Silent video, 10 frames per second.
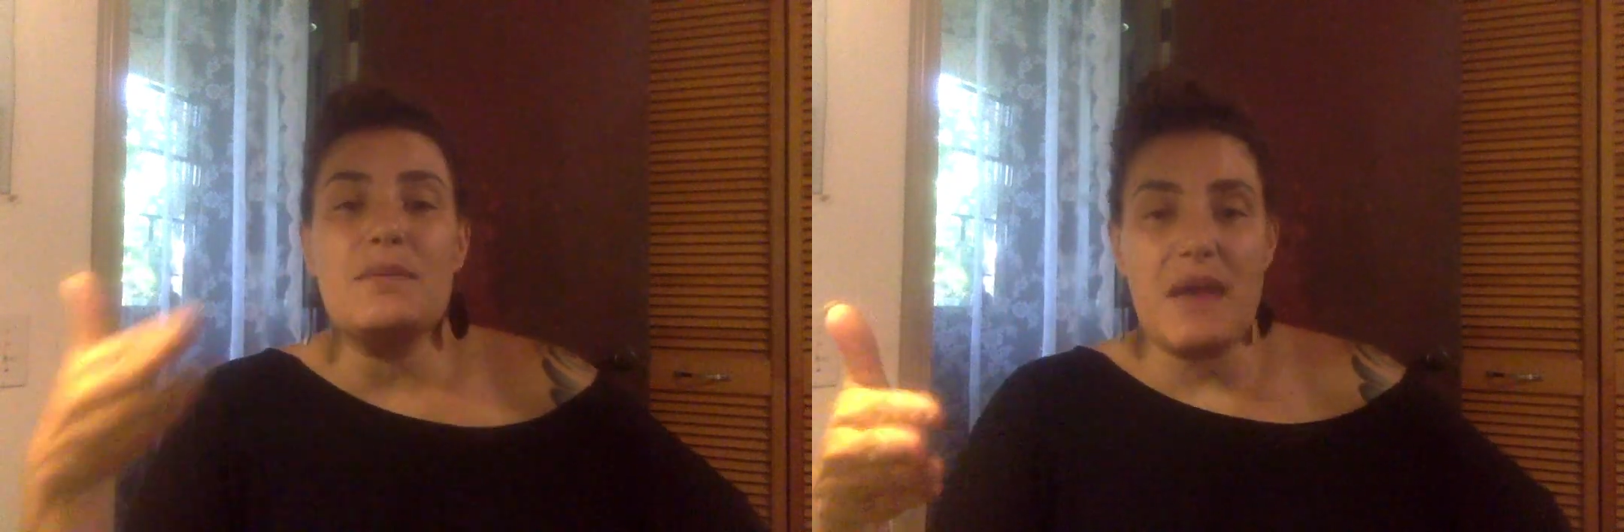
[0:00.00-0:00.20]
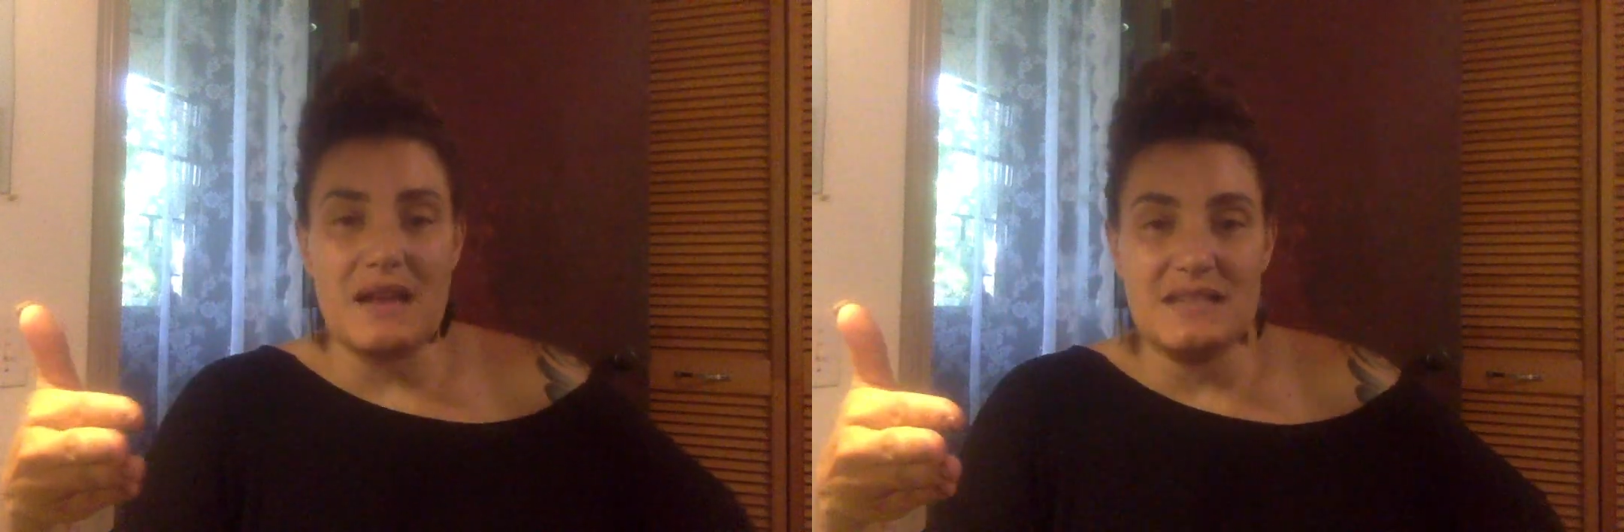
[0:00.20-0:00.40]

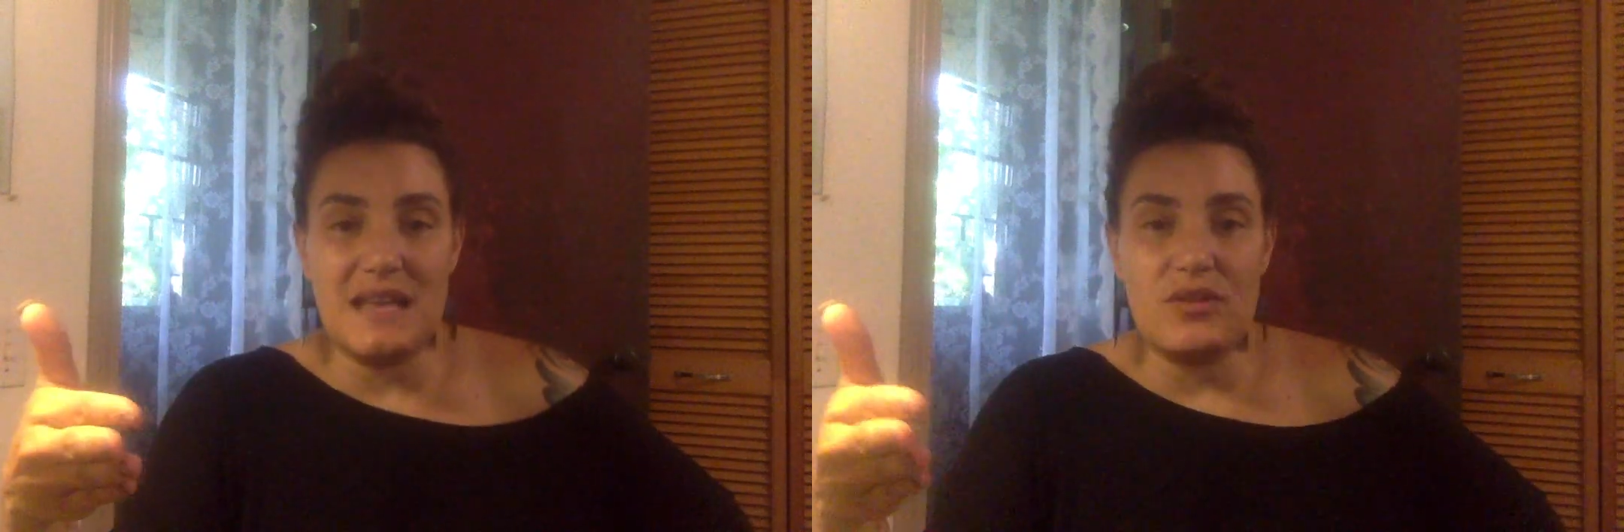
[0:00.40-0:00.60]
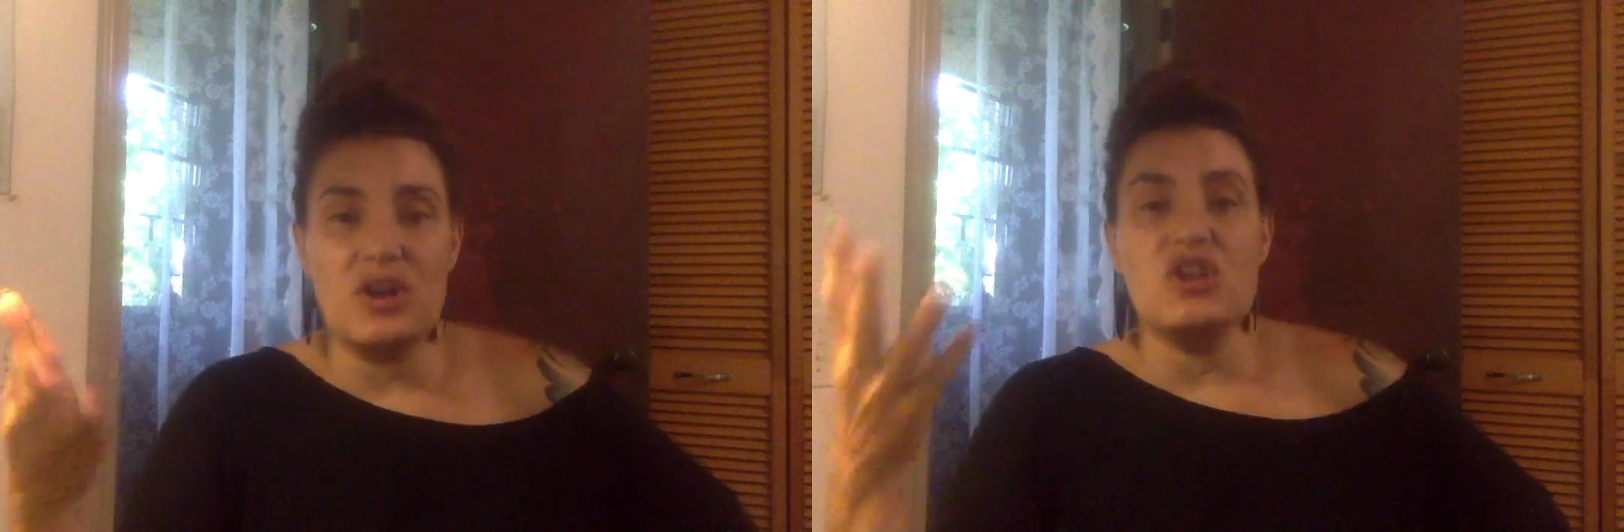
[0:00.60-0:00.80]
back
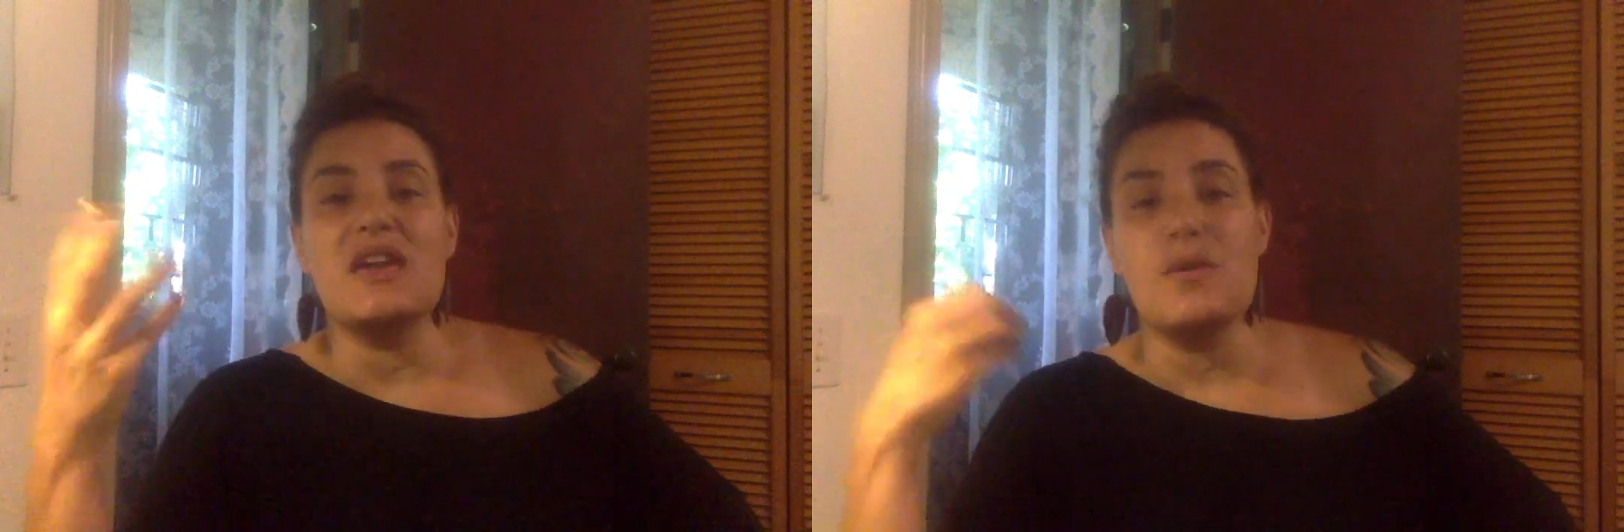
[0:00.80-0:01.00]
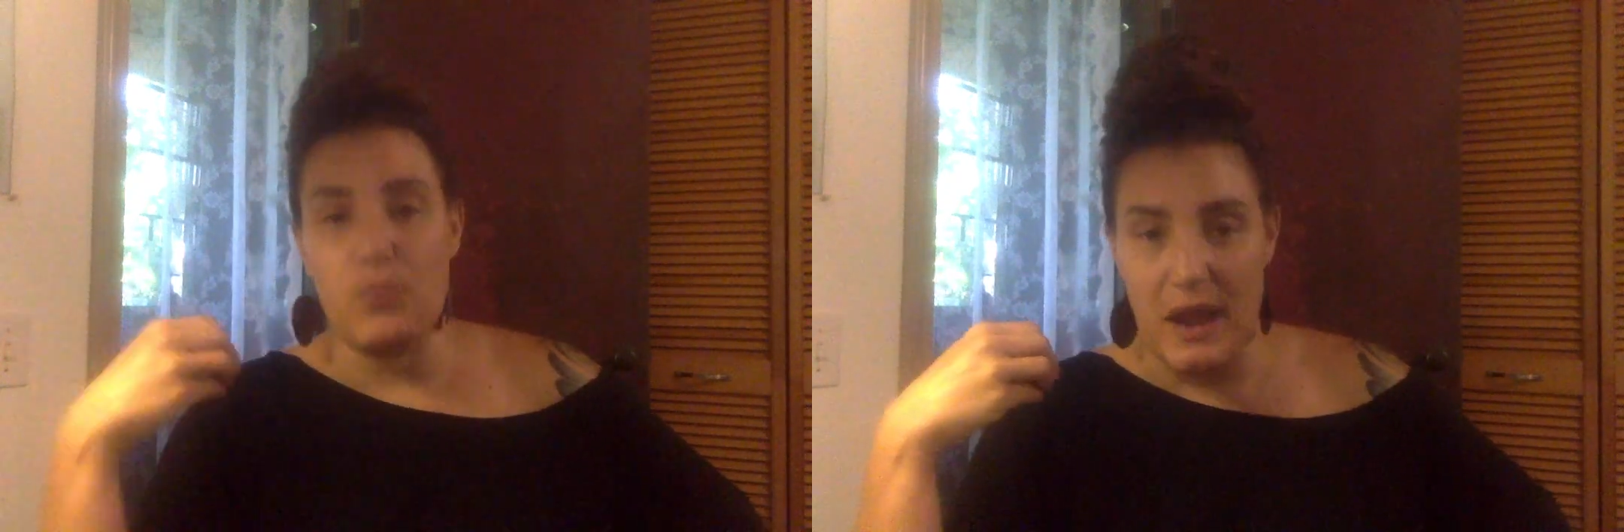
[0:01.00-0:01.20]
together and you
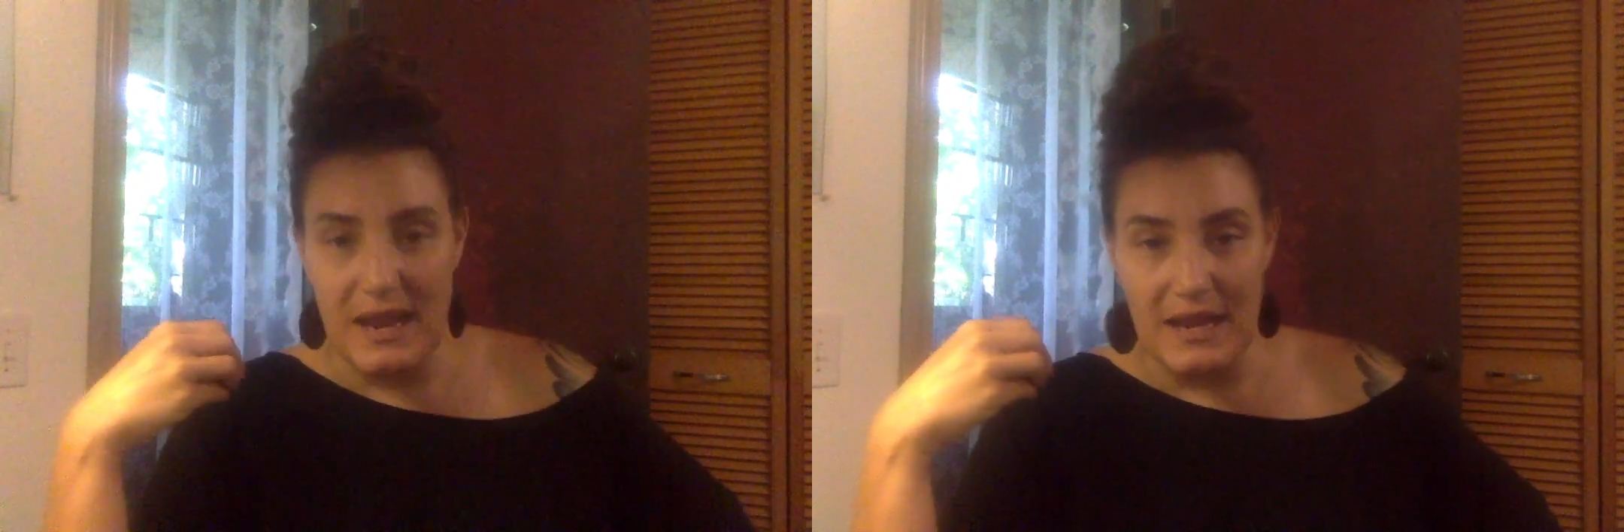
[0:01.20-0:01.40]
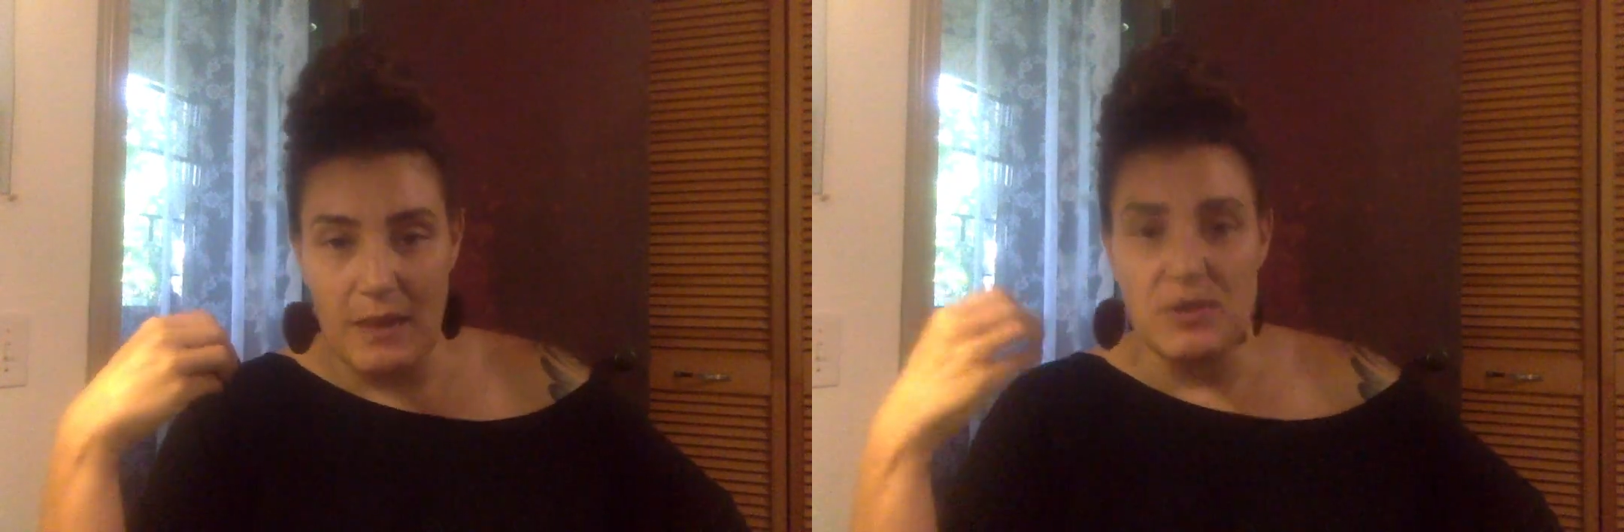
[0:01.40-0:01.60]
keep breaking up.